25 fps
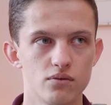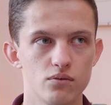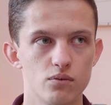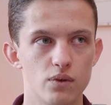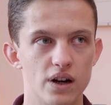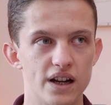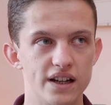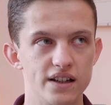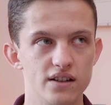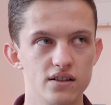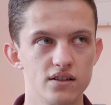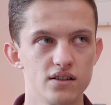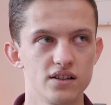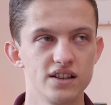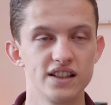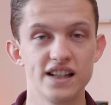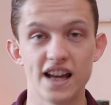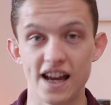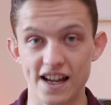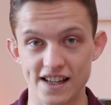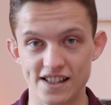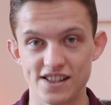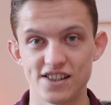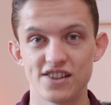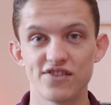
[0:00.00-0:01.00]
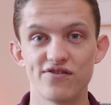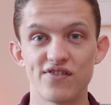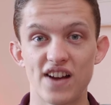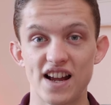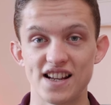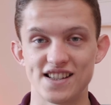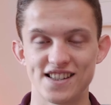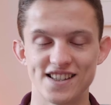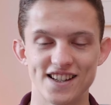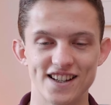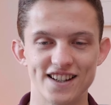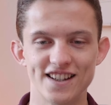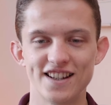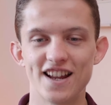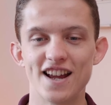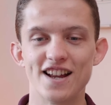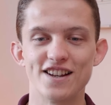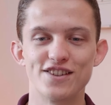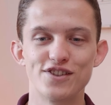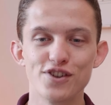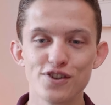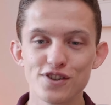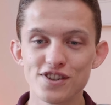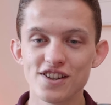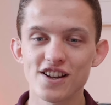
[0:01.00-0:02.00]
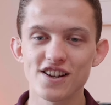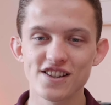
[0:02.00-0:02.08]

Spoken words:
Wait, yes, that's it. Yeah, do as